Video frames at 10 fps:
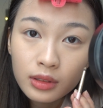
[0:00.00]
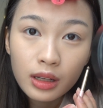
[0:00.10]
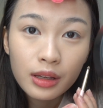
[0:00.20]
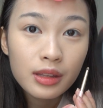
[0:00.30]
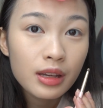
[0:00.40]

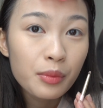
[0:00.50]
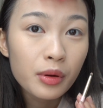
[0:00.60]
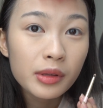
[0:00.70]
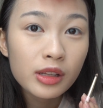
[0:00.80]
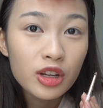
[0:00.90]
I think I
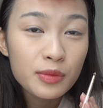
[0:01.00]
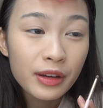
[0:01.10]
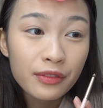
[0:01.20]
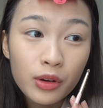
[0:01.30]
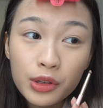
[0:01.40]
probably lost my
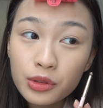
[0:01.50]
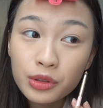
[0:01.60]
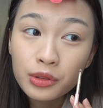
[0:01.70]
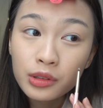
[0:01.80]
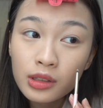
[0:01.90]
voice
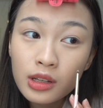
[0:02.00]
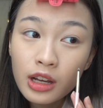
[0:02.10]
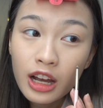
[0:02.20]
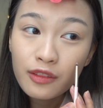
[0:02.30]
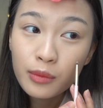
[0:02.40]
also.
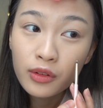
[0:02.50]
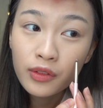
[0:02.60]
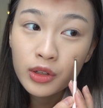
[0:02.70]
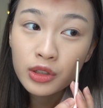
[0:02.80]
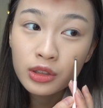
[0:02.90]
Half my
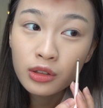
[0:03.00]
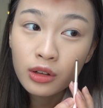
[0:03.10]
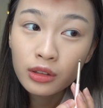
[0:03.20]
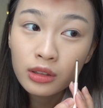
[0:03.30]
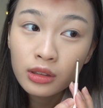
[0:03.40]
voice is
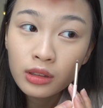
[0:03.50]
gone.